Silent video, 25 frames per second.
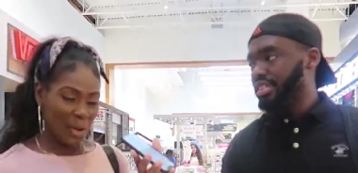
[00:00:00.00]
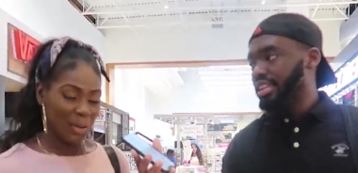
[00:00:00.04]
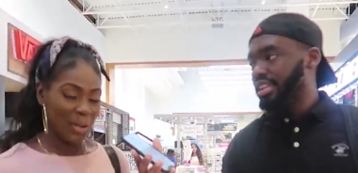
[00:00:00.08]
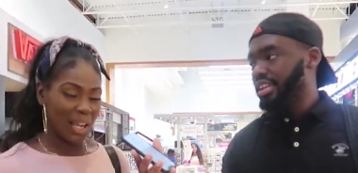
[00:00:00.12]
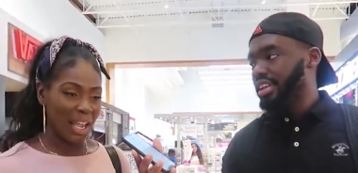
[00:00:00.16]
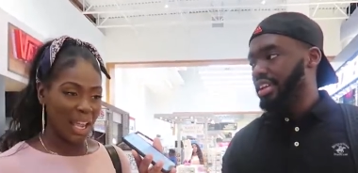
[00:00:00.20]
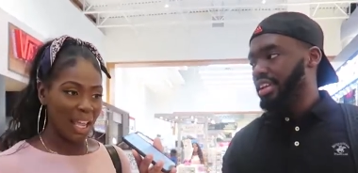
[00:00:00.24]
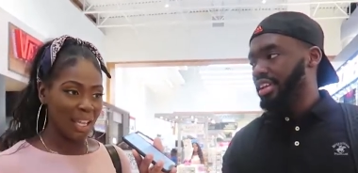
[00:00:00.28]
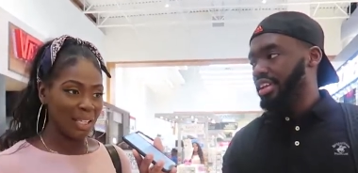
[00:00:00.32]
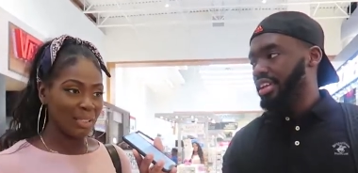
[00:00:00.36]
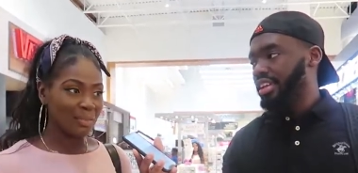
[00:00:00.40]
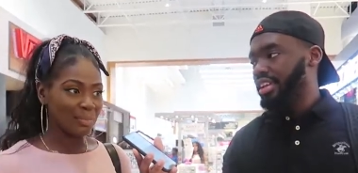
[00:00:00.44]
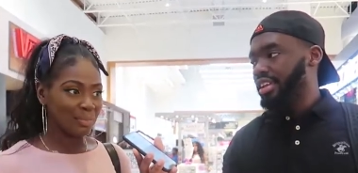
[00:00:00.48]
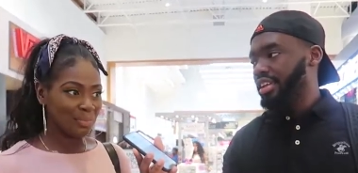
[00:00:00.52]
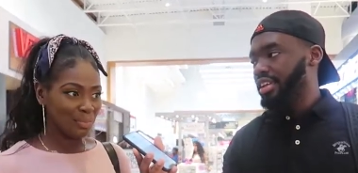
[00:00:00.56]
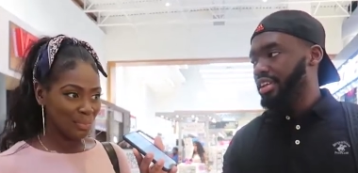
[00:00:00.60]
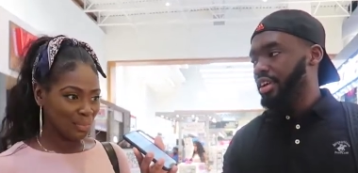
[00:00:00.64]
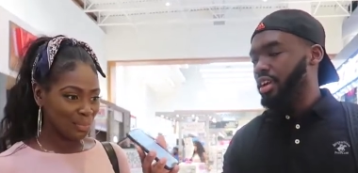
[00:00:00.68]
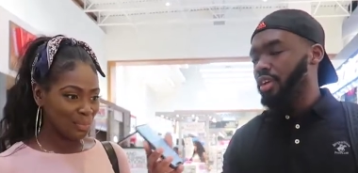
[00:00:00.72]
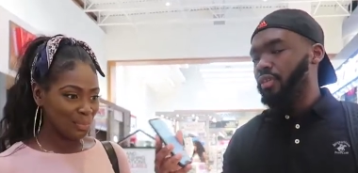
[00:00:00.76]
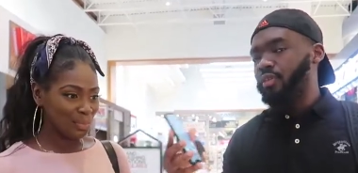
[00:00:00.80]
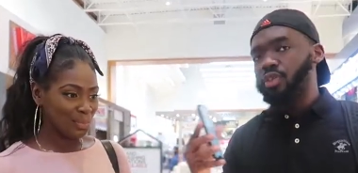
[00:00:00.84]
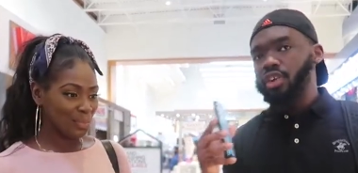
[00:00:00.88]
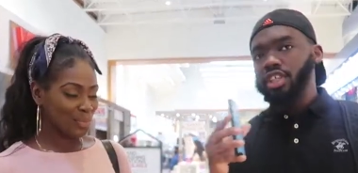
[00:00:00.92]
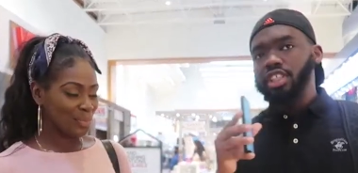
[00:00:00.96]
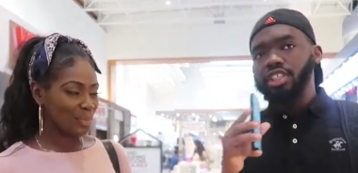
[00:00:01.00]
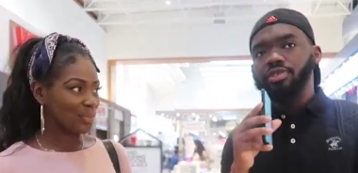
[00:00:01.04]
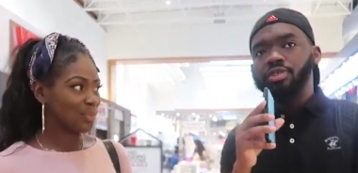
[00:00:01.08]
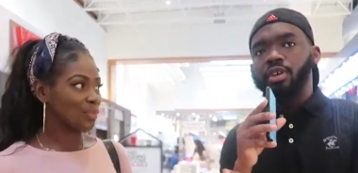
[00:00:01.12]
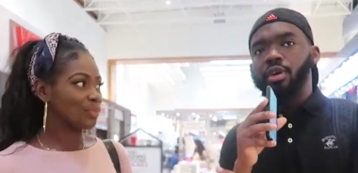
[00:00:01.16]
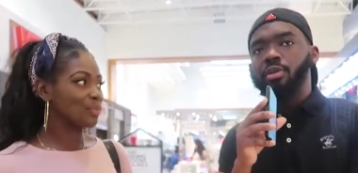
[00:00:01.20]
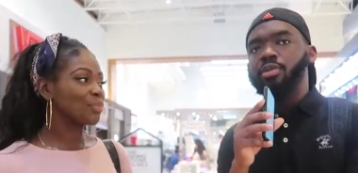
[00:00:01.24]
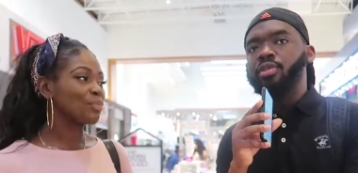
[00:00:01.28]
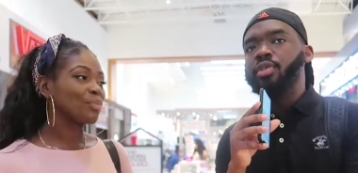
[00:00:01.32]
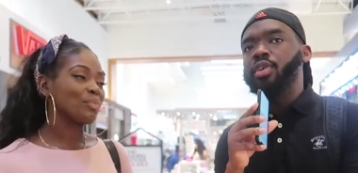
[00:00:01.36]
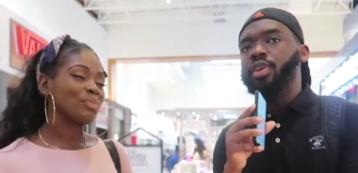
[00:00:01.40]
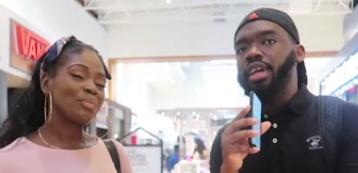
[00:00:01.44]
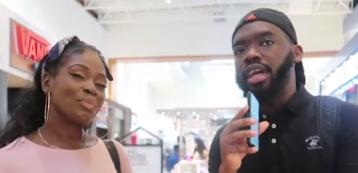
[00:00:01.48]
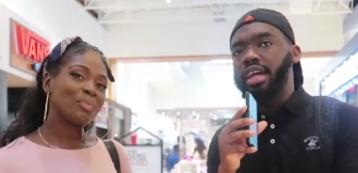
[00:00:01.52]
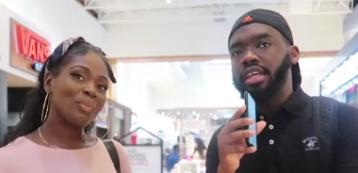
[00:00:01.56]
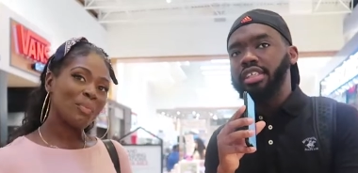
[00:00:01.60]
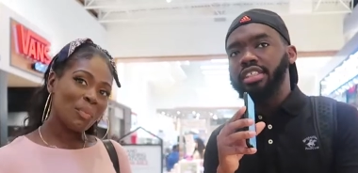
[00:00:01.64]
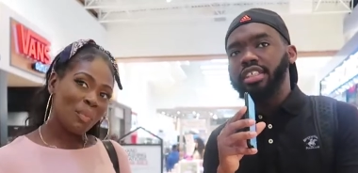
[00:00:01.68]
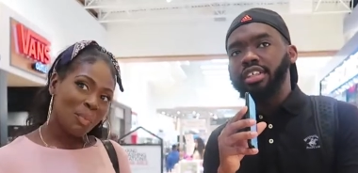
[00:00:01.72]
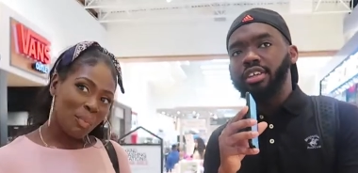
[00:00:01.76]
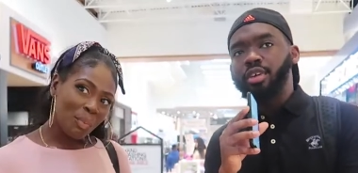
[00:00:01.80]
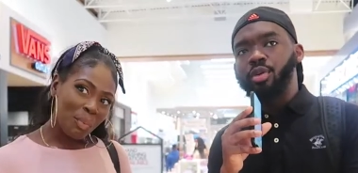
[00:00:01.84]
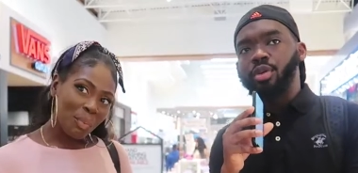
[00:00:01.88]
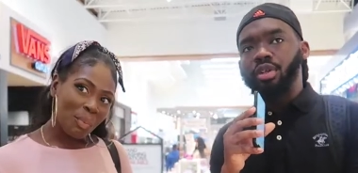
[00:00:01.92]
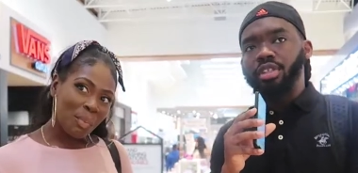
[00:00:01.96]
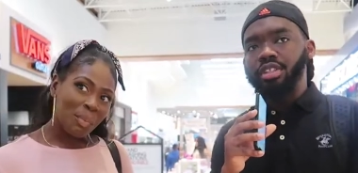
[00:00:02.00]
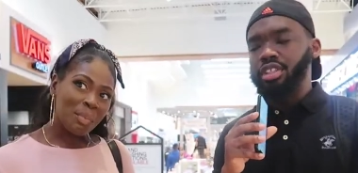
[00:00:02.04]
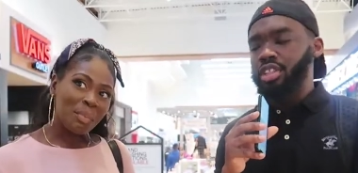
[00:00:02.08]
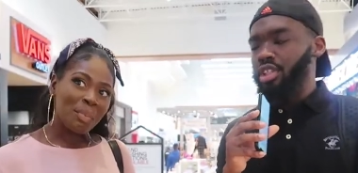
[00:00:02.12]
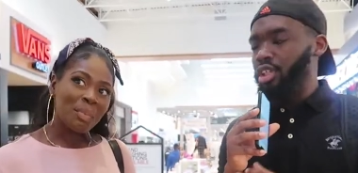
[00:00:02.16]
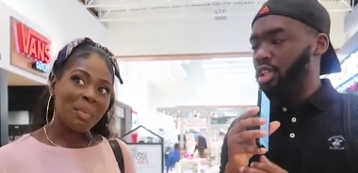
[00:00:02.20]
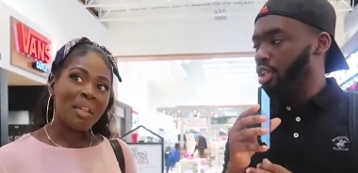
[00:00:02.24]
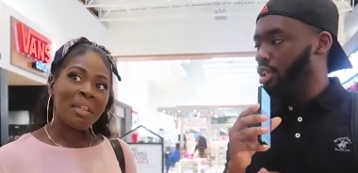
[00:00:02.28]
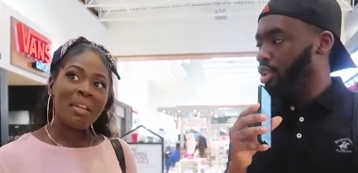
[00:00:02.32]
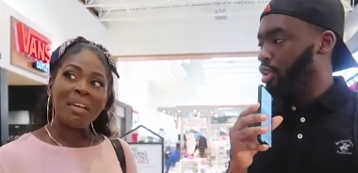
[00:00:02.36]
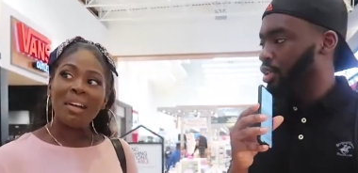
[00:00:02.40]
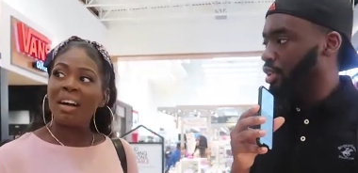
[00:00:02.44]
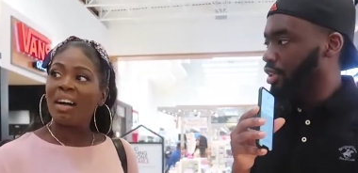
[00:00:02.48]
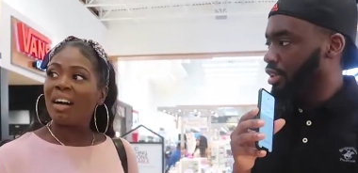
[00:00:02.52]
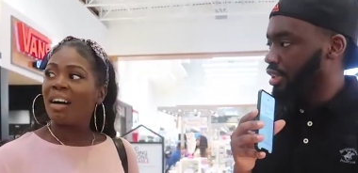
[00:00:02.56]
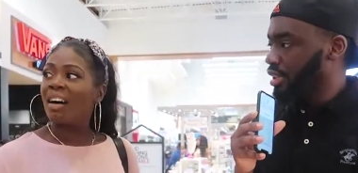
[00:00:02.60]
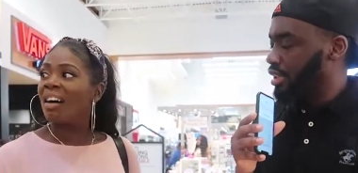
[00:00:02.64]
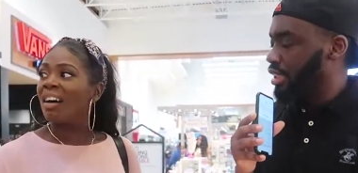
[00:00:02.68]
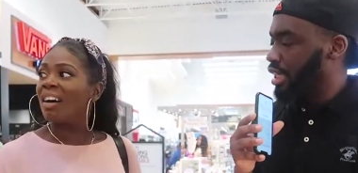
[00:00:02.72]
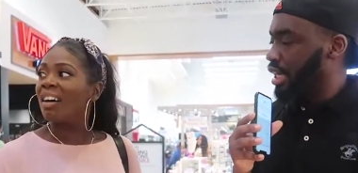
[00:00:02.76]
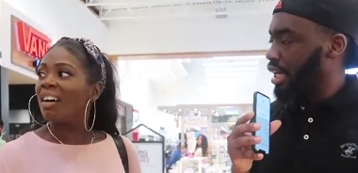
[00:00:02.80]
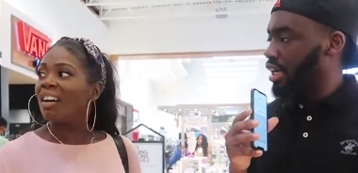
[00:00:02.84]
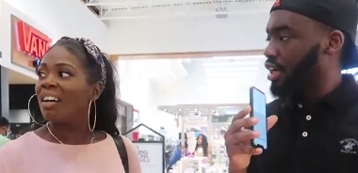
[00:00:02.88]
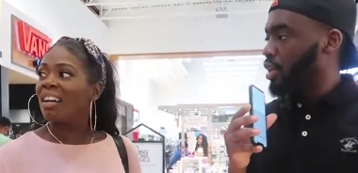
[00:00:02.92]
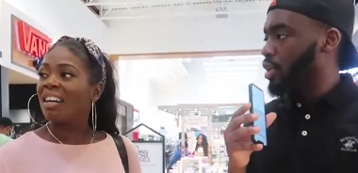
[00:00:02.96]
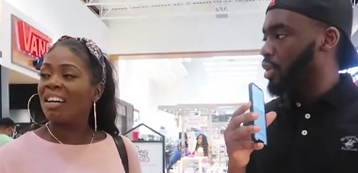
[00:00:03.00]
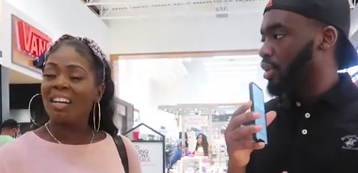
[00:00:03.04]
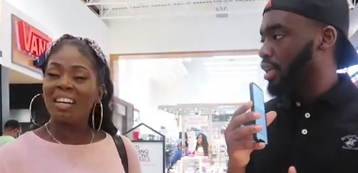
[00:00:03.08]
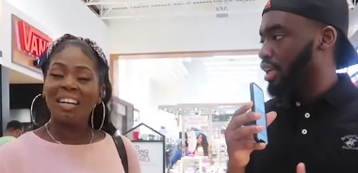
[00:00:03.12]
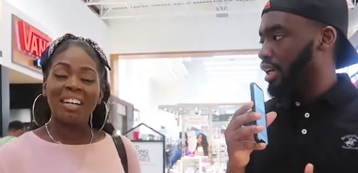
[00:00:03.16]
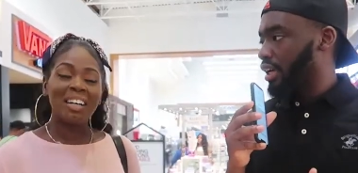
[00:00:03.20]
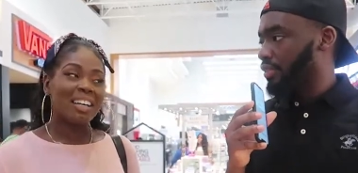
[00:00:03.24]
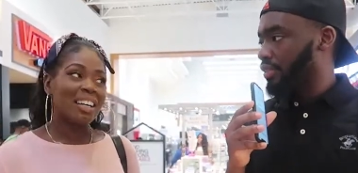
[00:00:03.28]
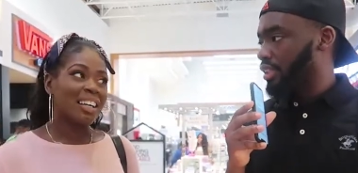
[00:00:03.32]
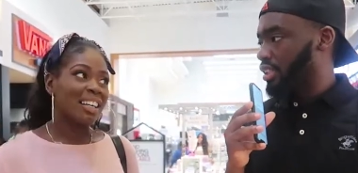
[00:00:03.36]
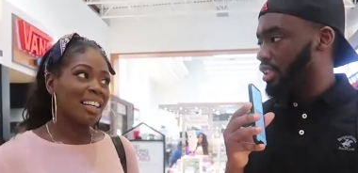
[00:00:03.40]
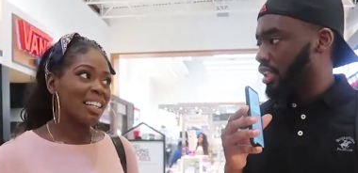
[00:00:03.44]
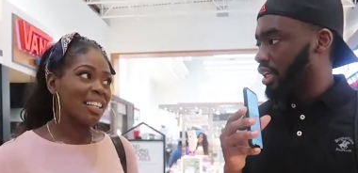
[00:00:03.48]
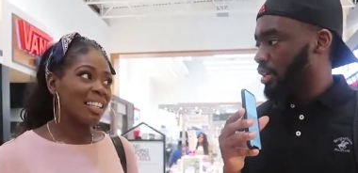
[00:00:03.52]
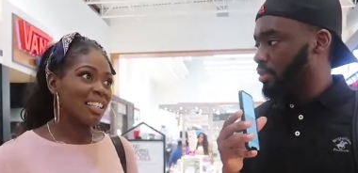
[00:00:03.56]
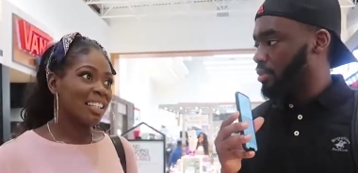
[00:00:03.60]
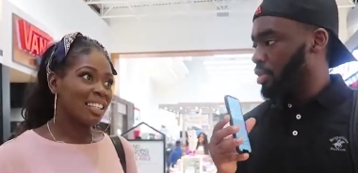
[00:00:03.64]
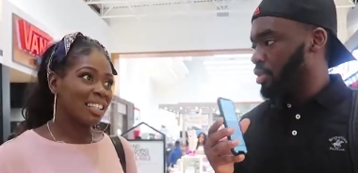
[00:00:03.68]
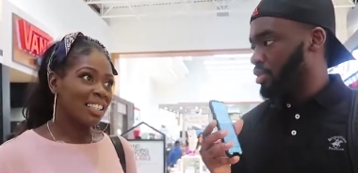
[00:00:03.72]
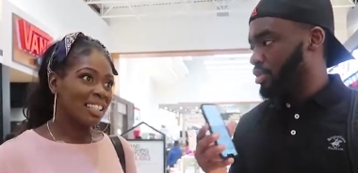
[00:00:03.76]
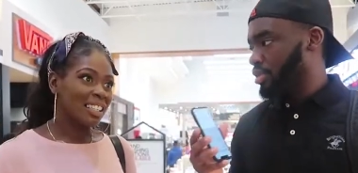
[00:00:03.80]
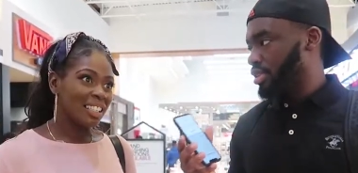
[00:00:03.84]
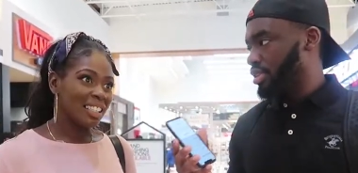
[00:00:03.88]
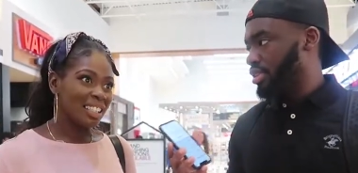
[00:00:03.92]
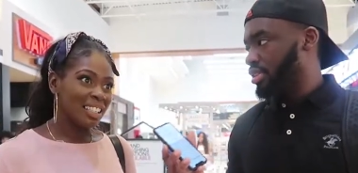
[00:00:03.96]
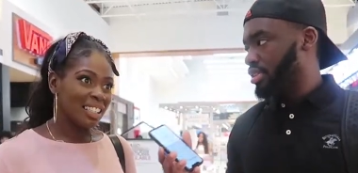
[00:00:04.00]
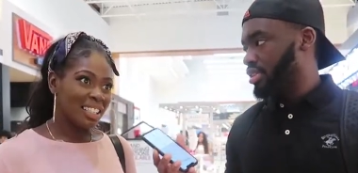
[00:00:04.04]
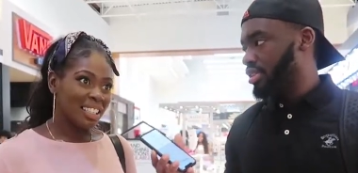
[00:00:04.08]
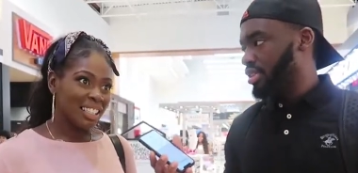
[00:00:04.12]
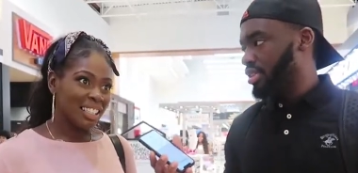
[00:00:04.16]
Speaker 1: Okay. Okay, first of all, before you answer the question, you, you know this guy called Kevin Samuels?